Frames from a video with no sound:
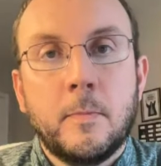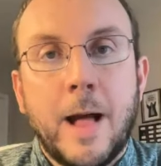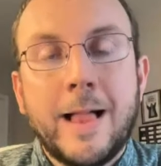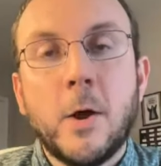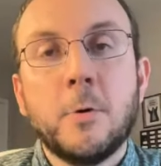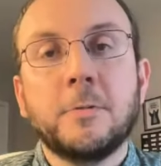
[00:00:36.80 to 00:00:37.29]

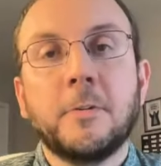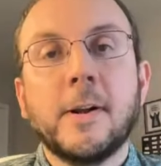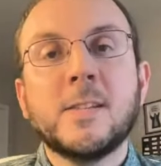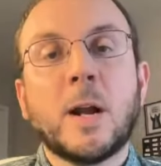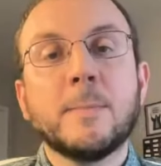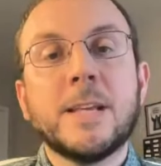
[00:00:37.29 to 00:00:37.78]
Hello,
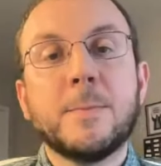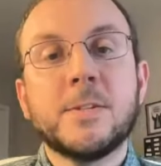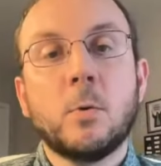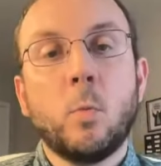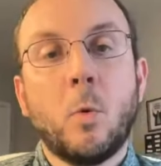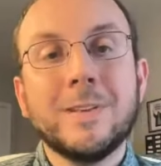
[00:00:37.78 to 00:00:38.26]
friends. Welcome to
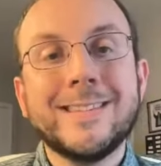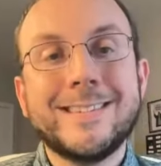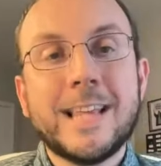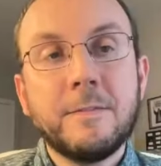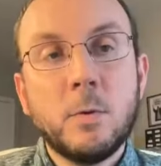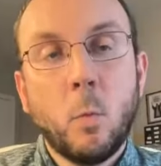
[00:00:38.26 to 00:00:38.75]
episode
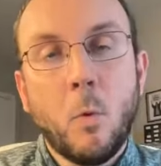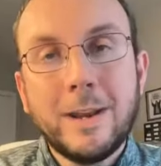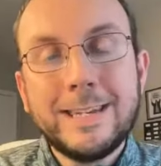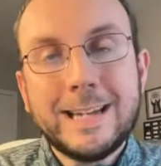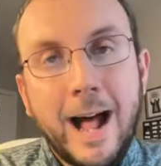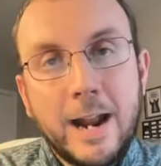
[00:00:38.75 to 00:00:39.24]

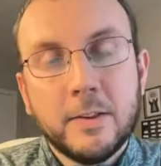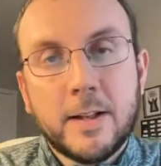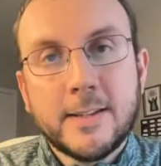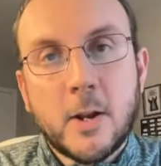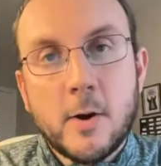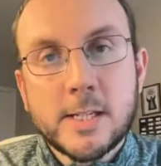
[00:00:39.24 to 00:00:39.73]
1719 of
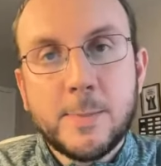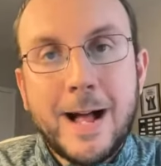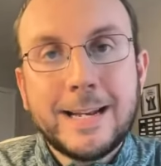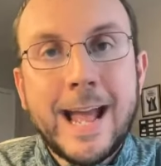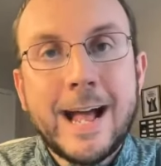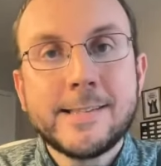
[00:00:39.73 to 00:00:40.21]
Locked On Hawks
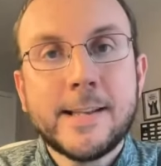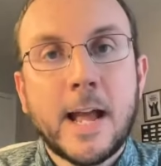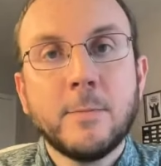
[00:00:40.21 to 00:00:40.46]
podcast.